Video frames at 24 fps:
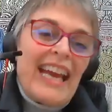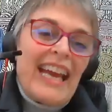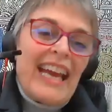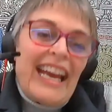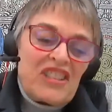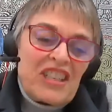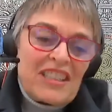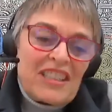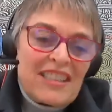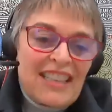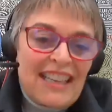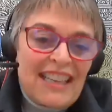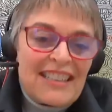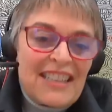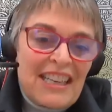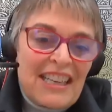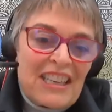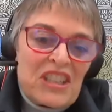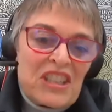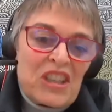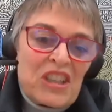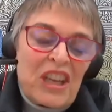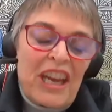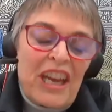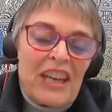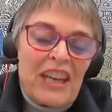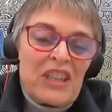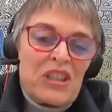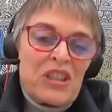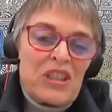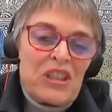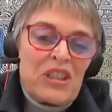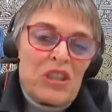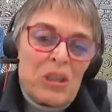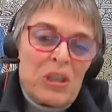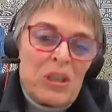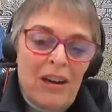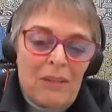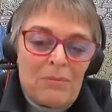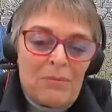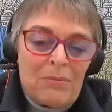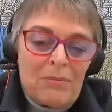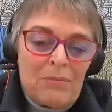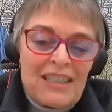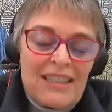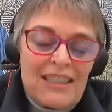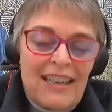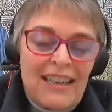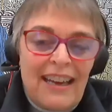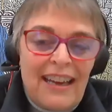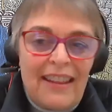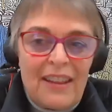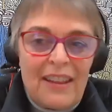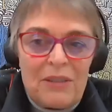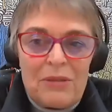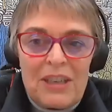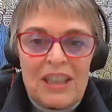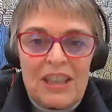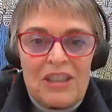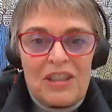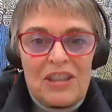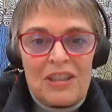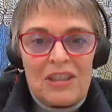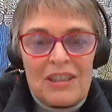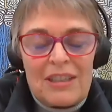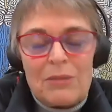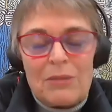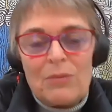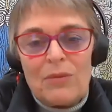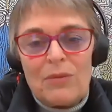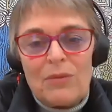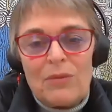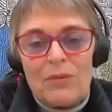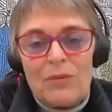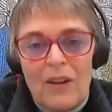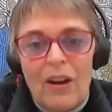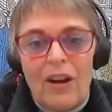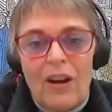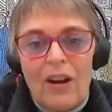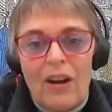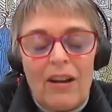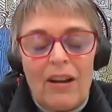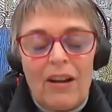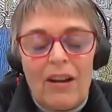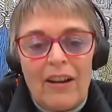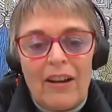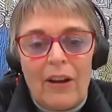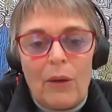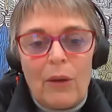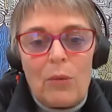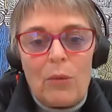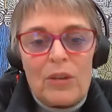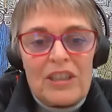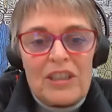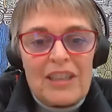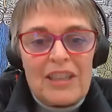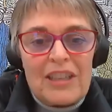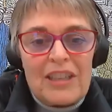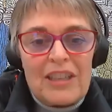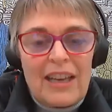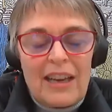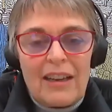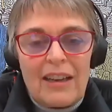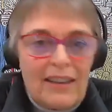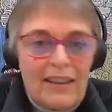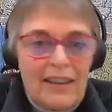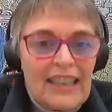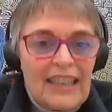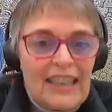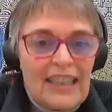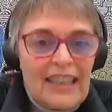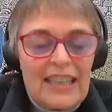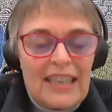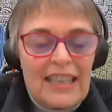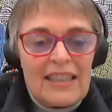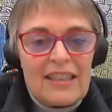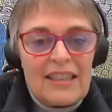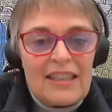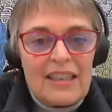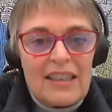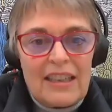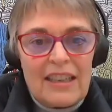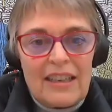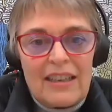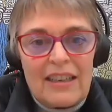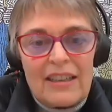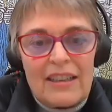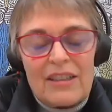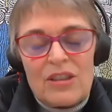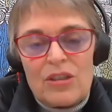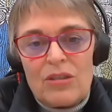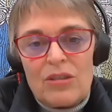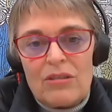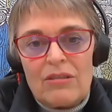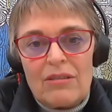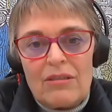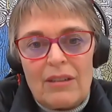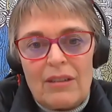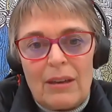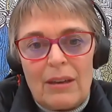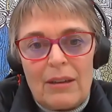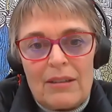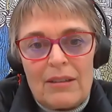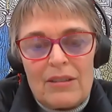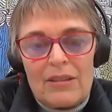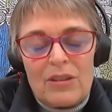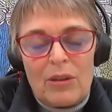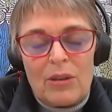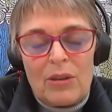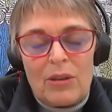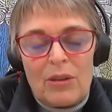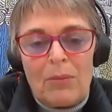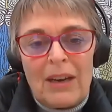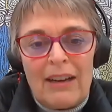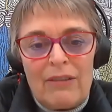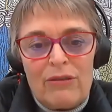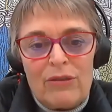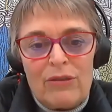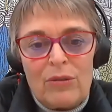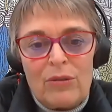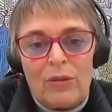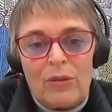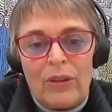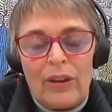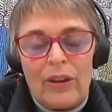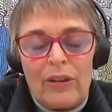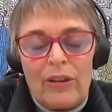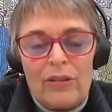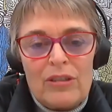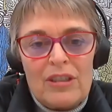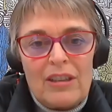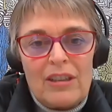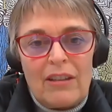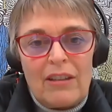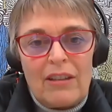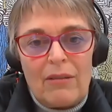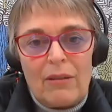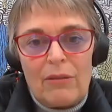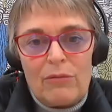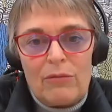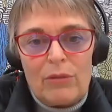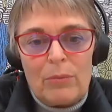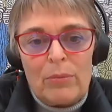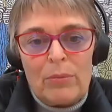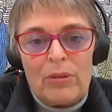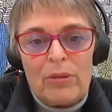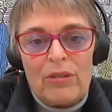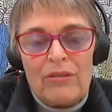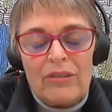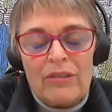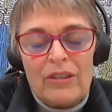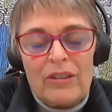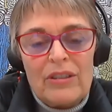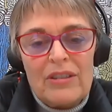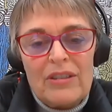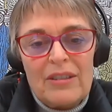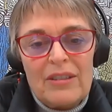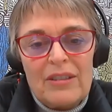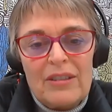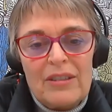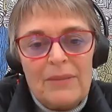just that the education departments in other regions would take at least a year to apply for those approvals.